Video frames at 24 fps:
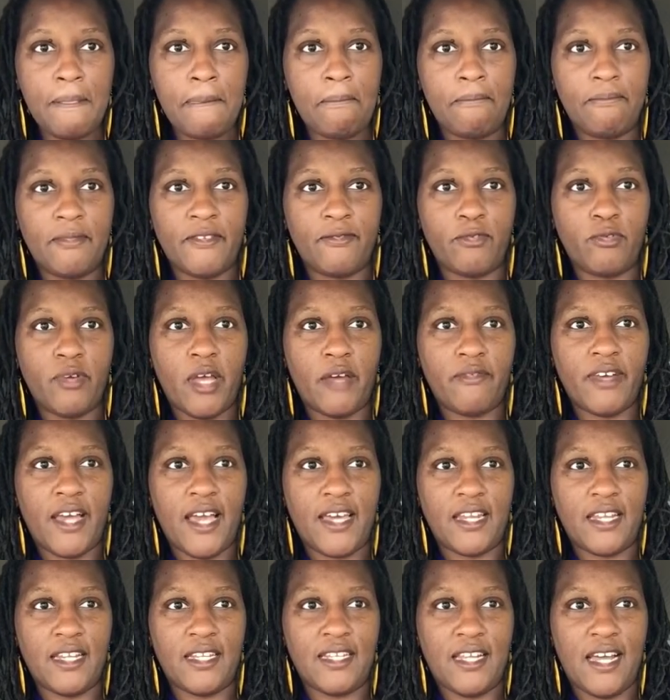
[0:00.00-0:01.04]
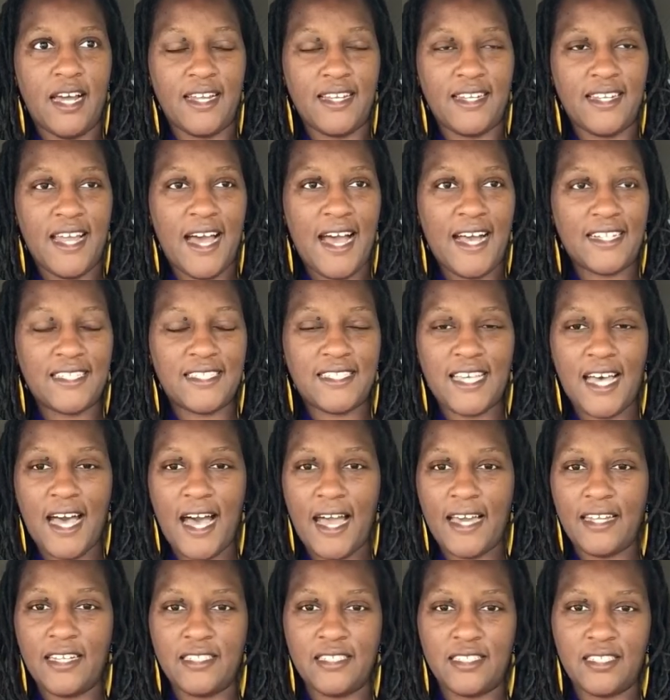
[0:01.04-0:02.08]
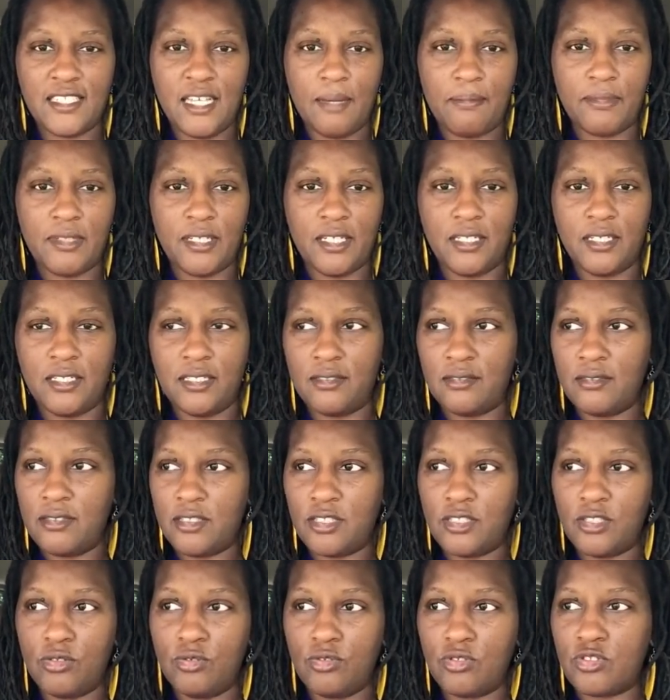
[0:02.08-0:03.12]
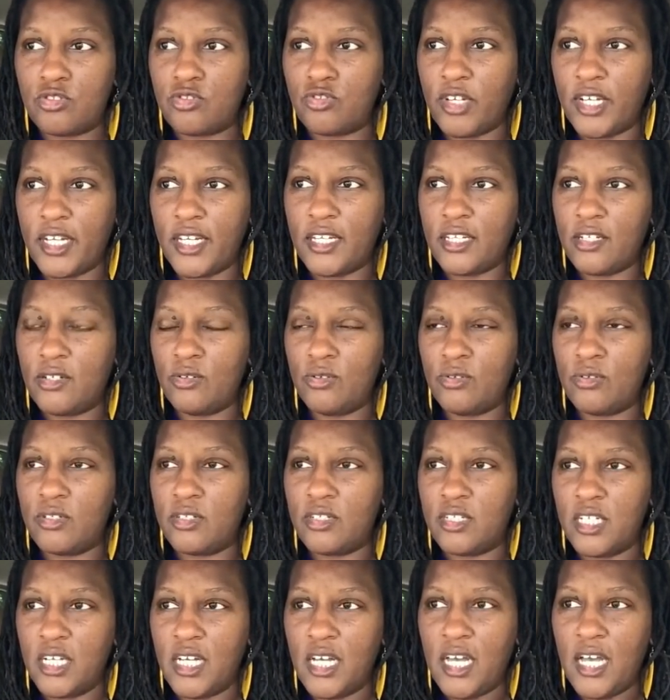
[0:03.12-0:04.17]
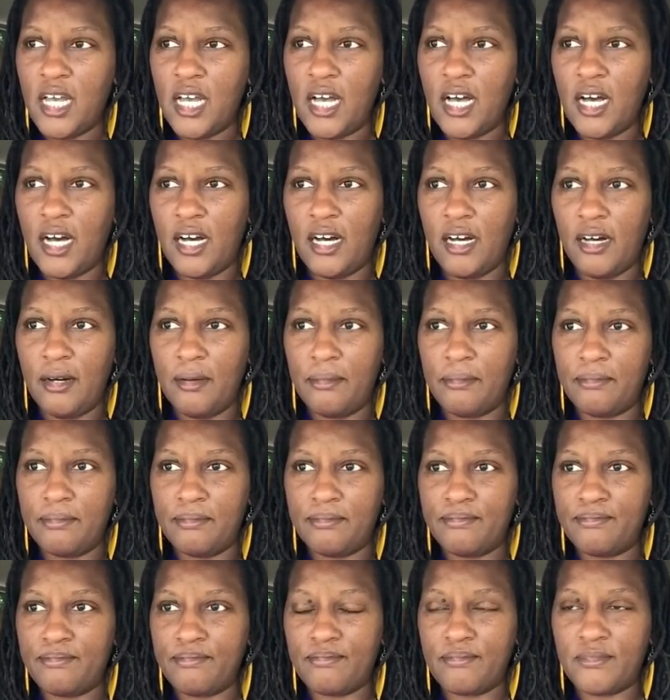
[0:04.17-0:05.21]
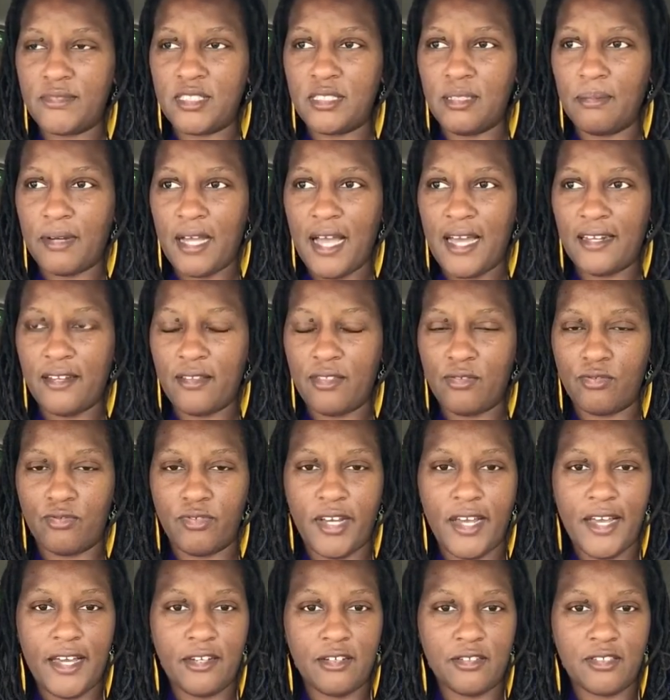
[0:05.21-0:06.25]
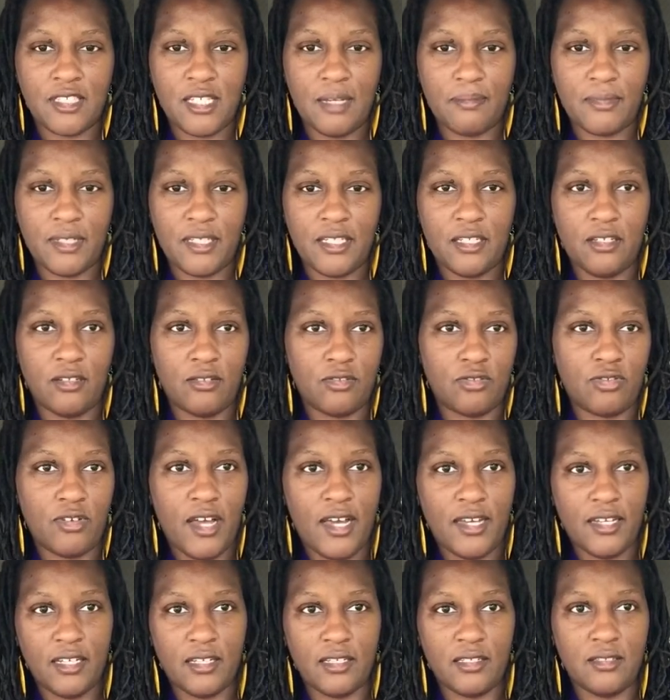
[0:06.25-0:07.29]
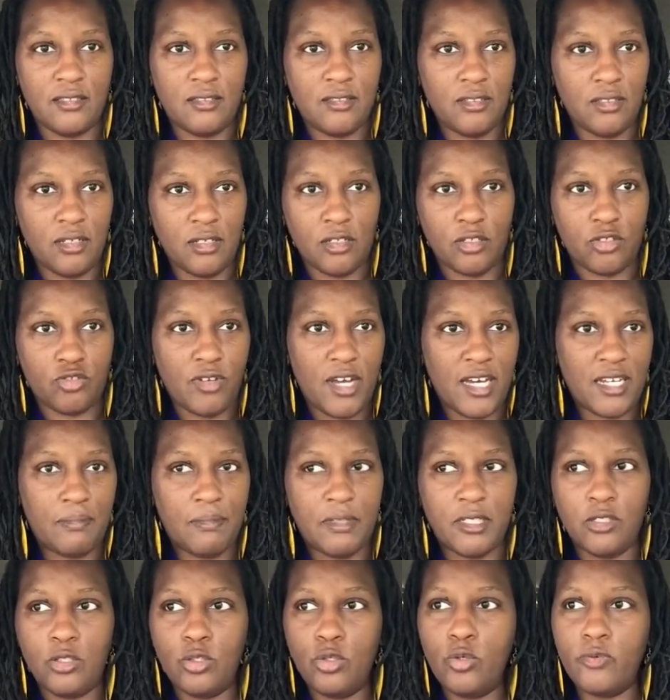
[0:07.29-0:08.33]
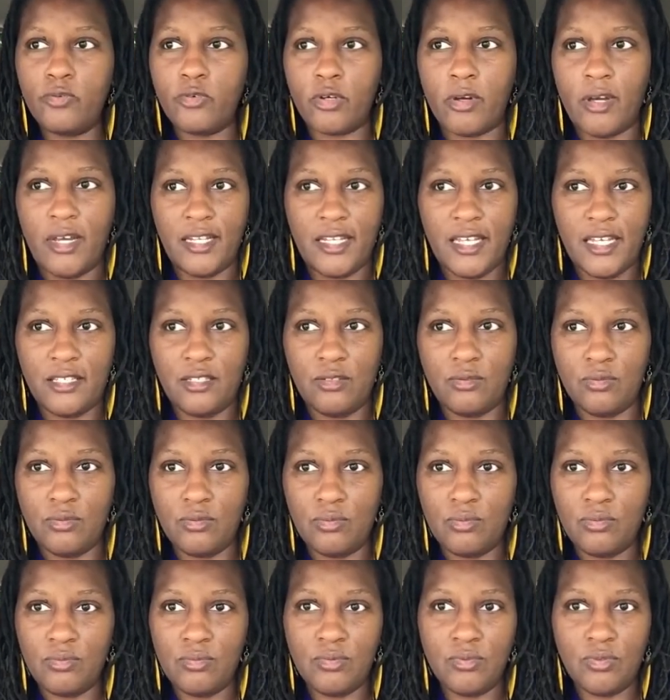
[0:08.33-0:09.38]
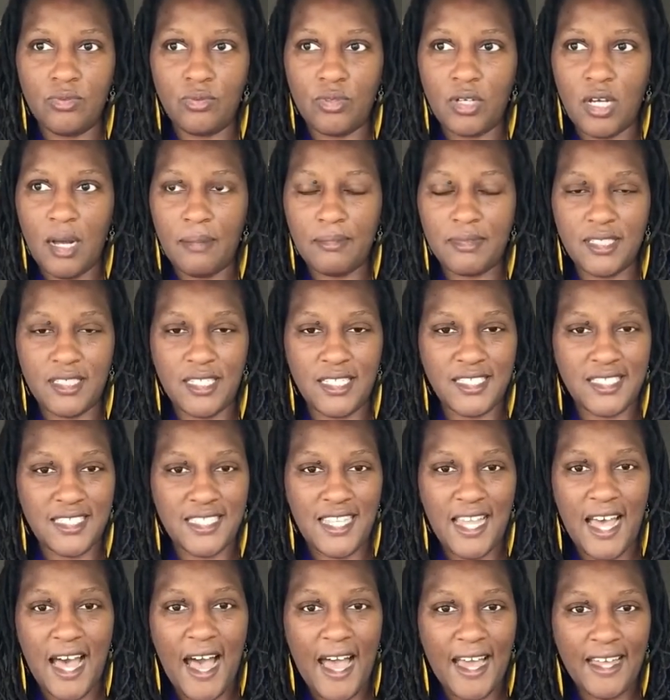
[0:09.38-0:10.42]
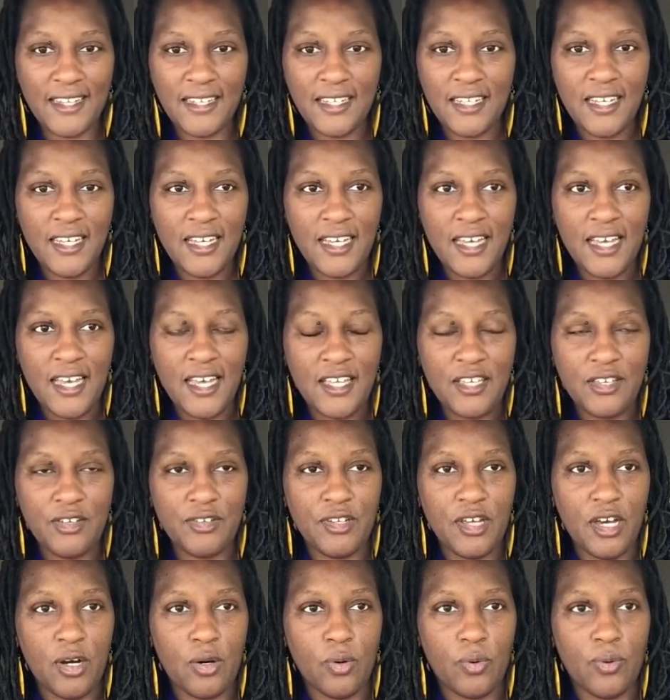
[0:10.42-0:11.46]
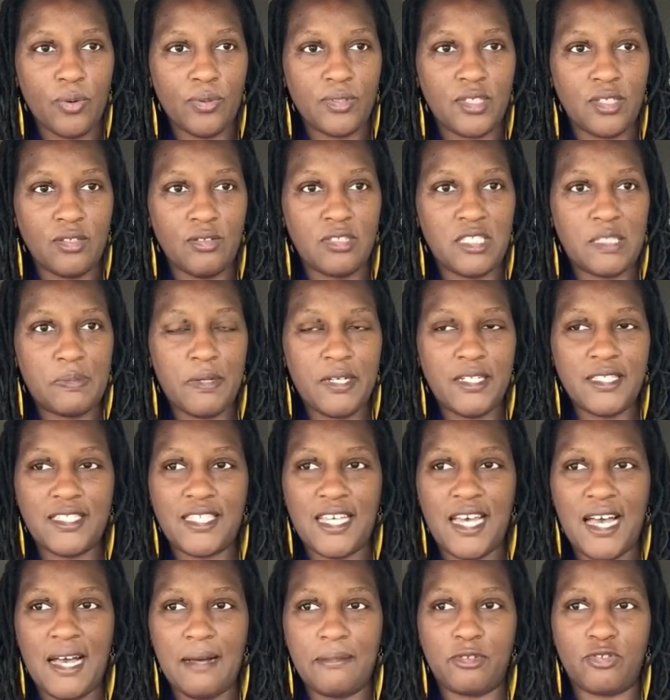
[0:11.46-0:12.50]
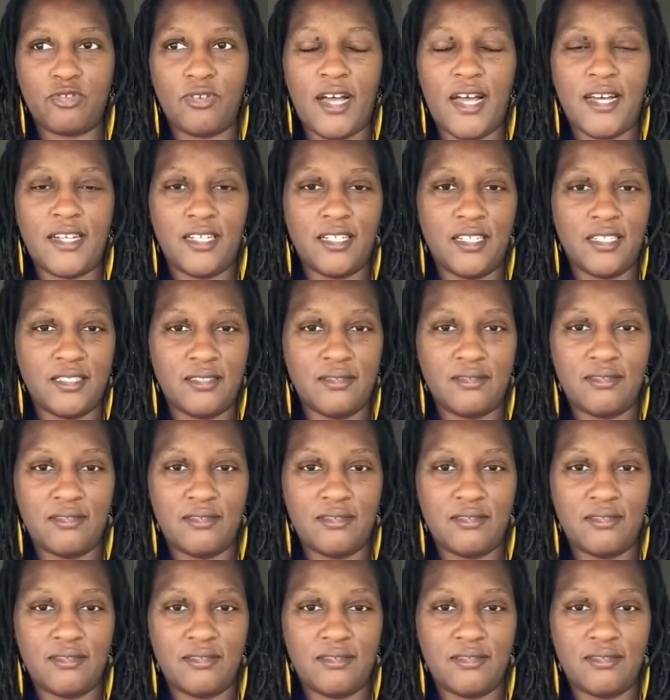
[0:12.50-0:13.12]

If you ever had a knot tied in something, a shoestring or some kind of thread or something, and you're trying to maneuver, and then you come to this knot, so you spend time trying to